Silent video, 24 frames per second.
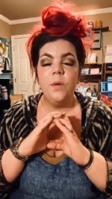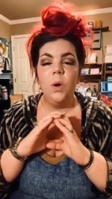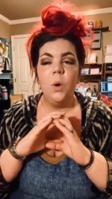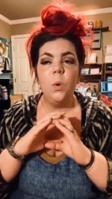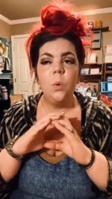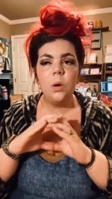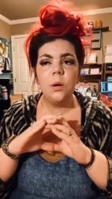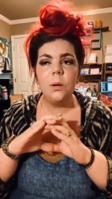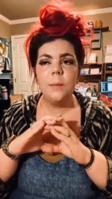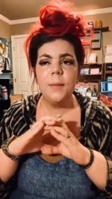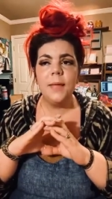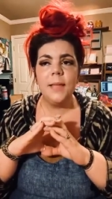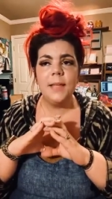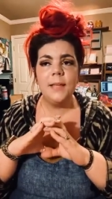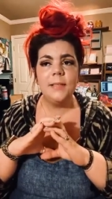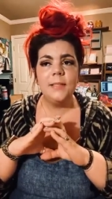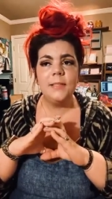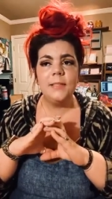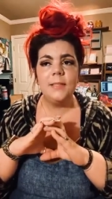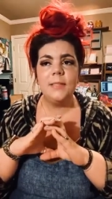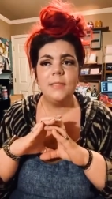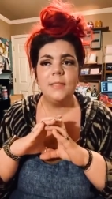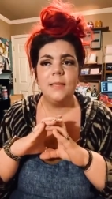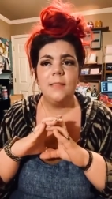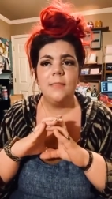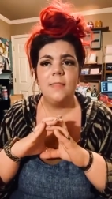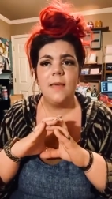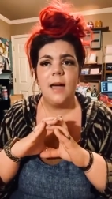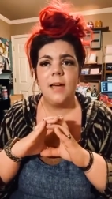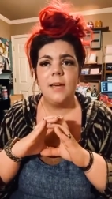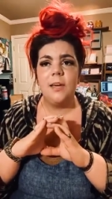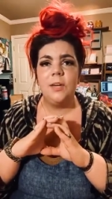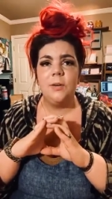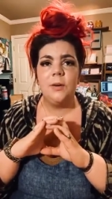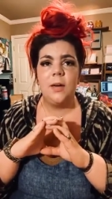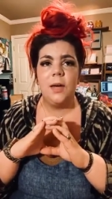ornaments
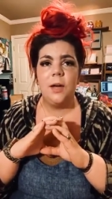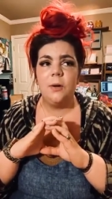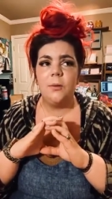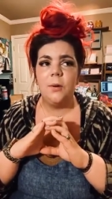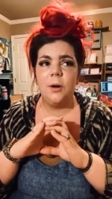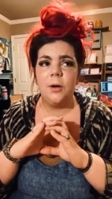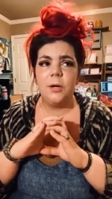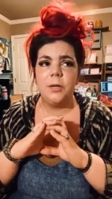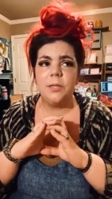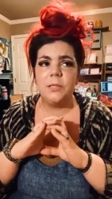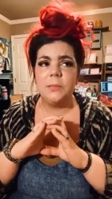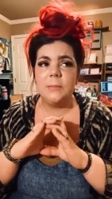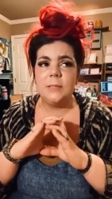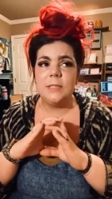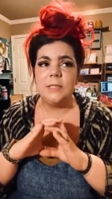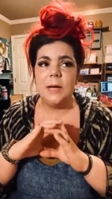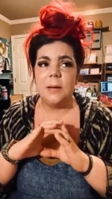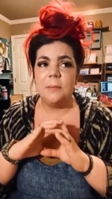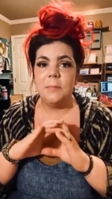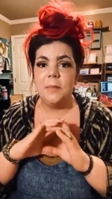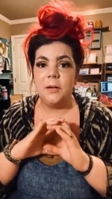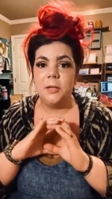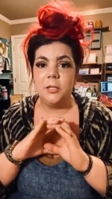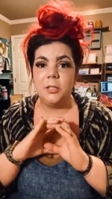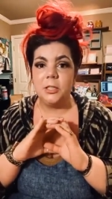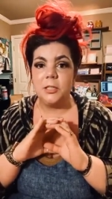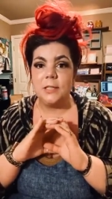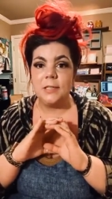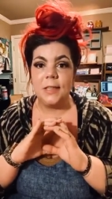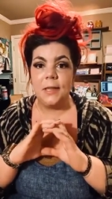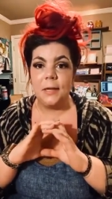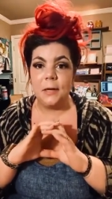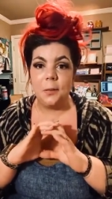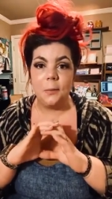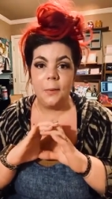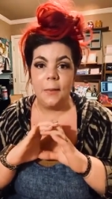that you get around Christmas time that are just
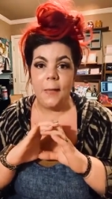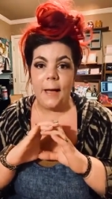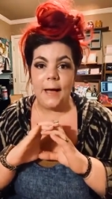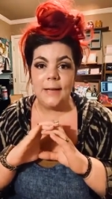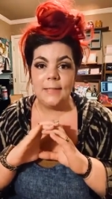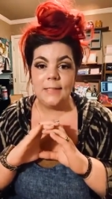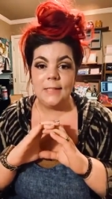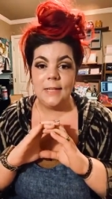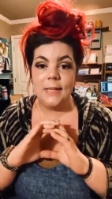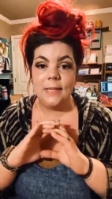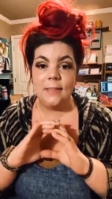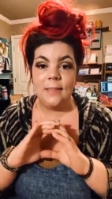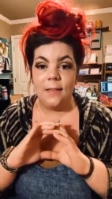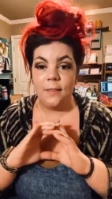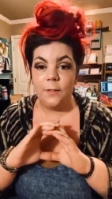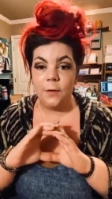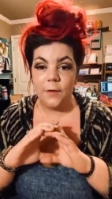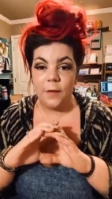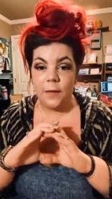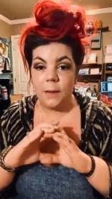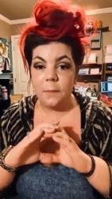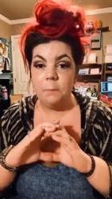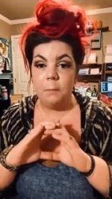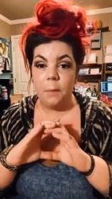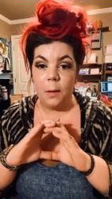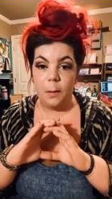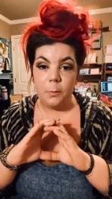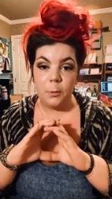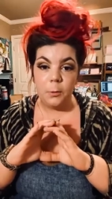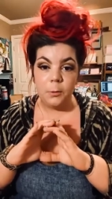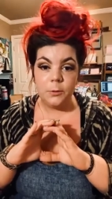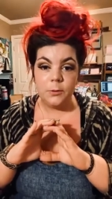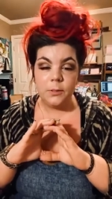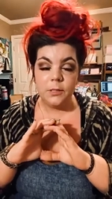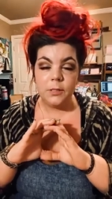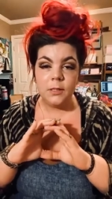clear plastic that look like
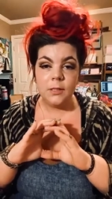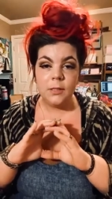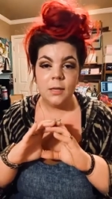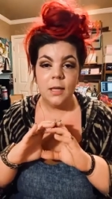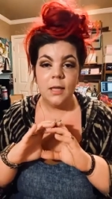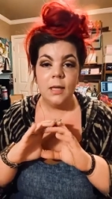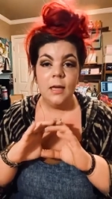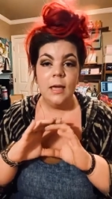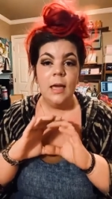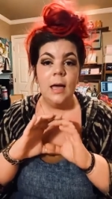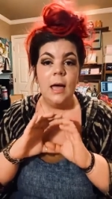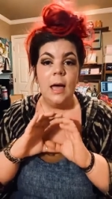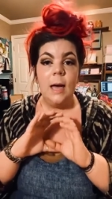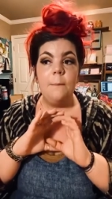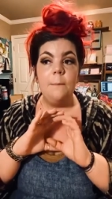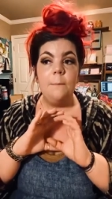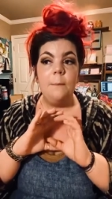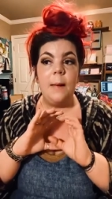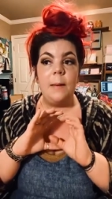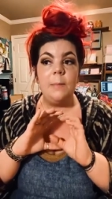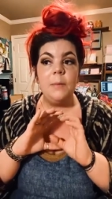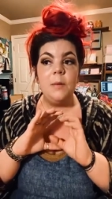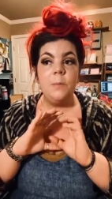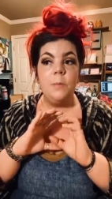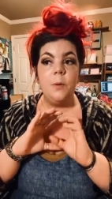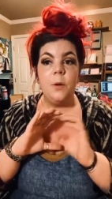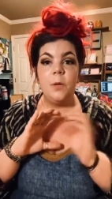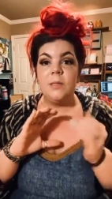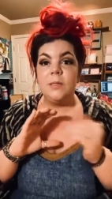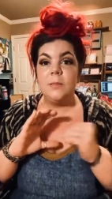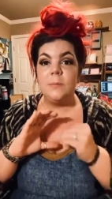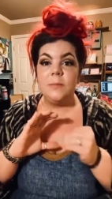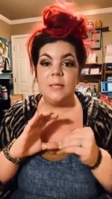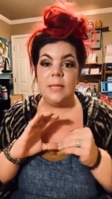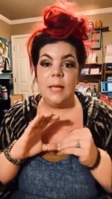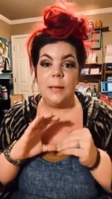bubbles, and maybe
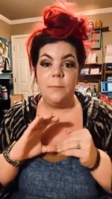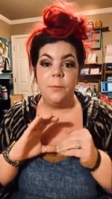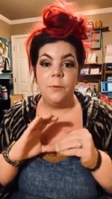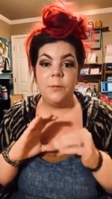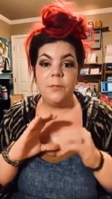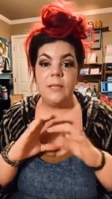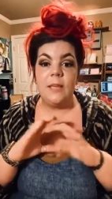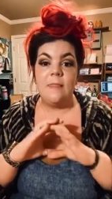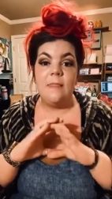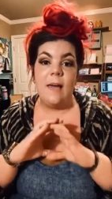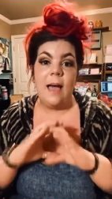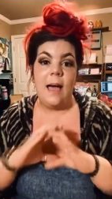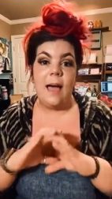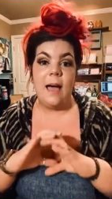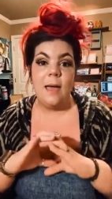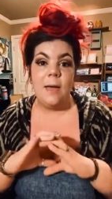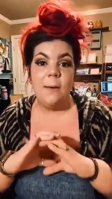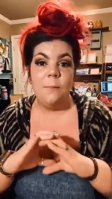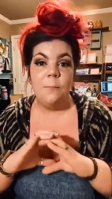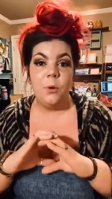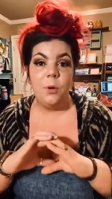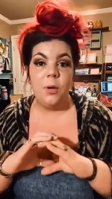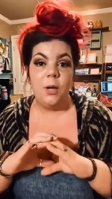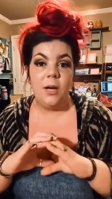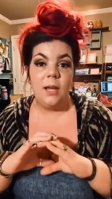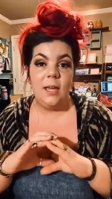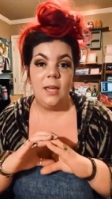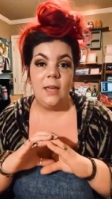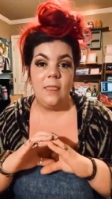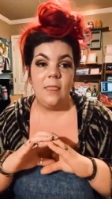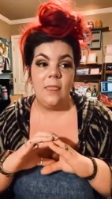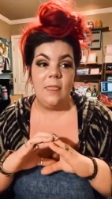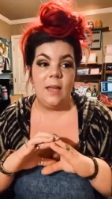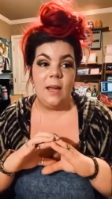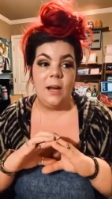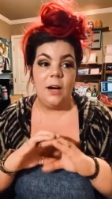put some samples in that and put it
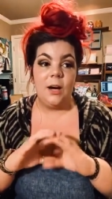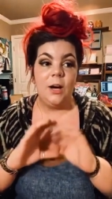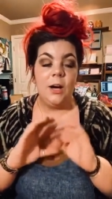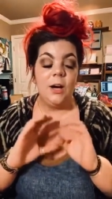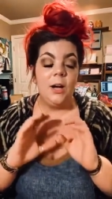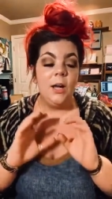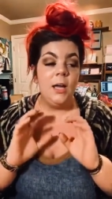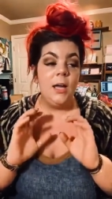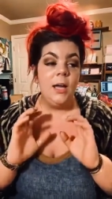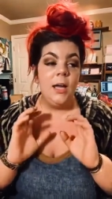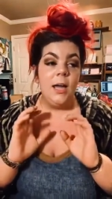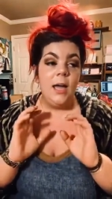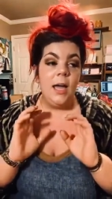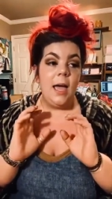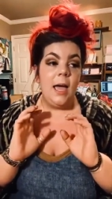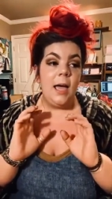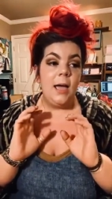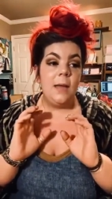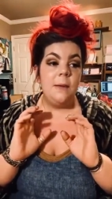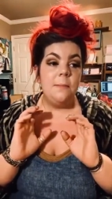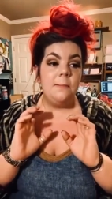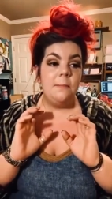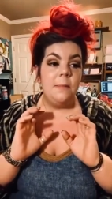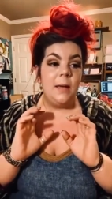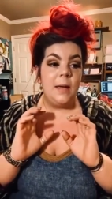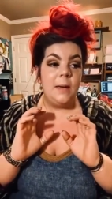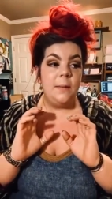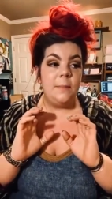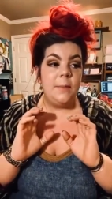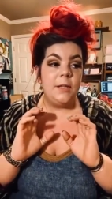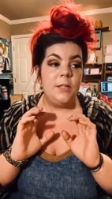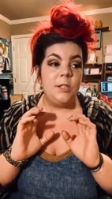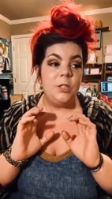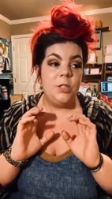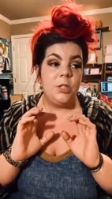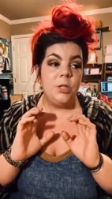in there, and
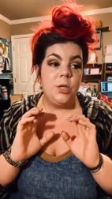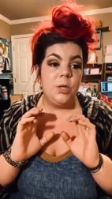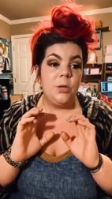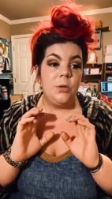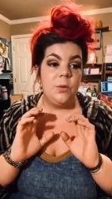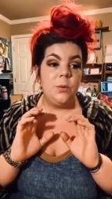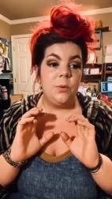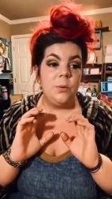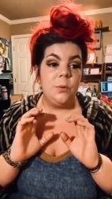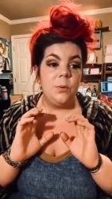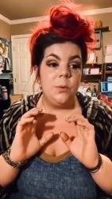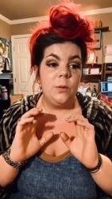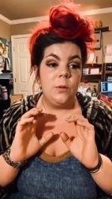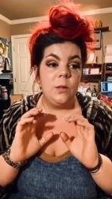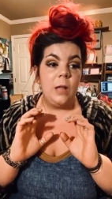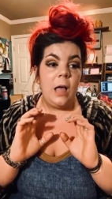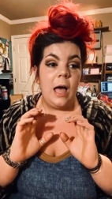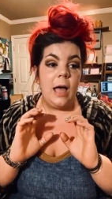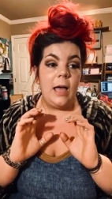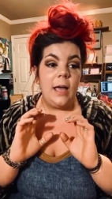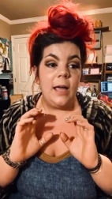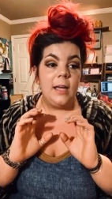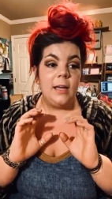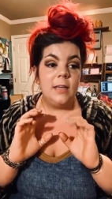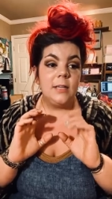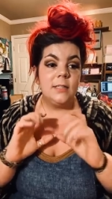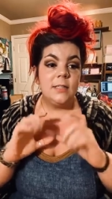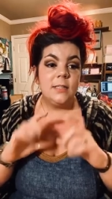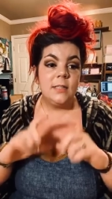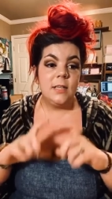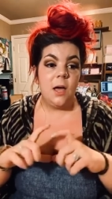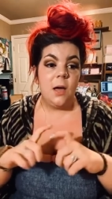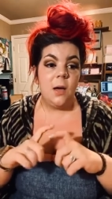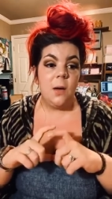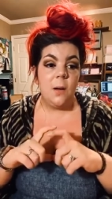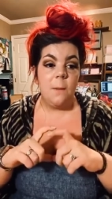maybe do like
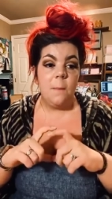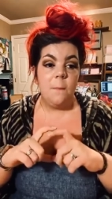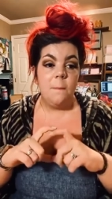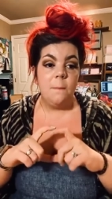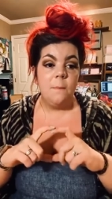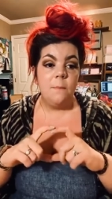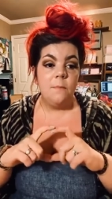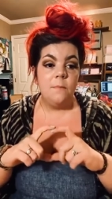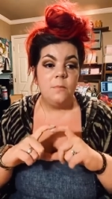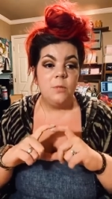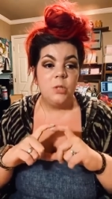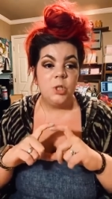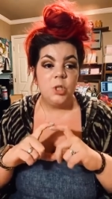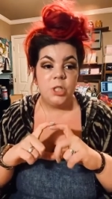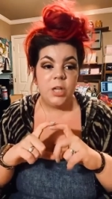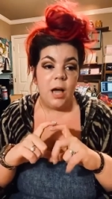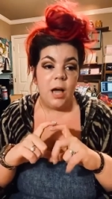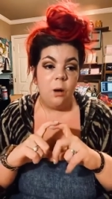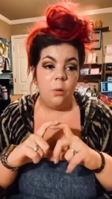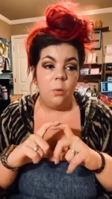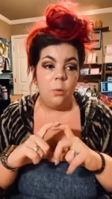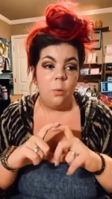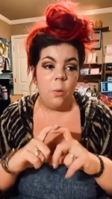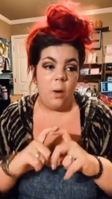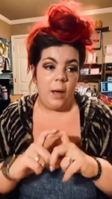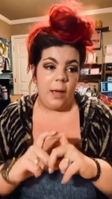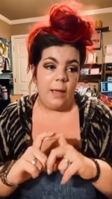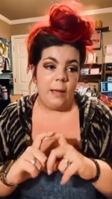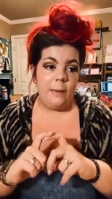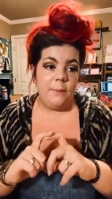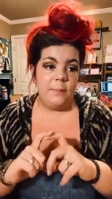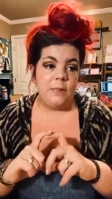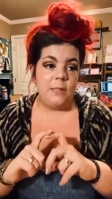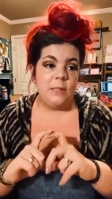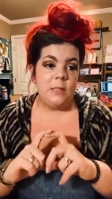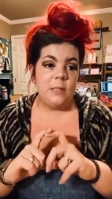some shout
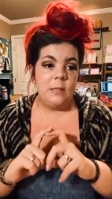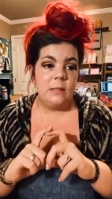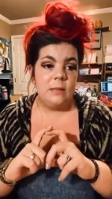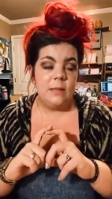wipes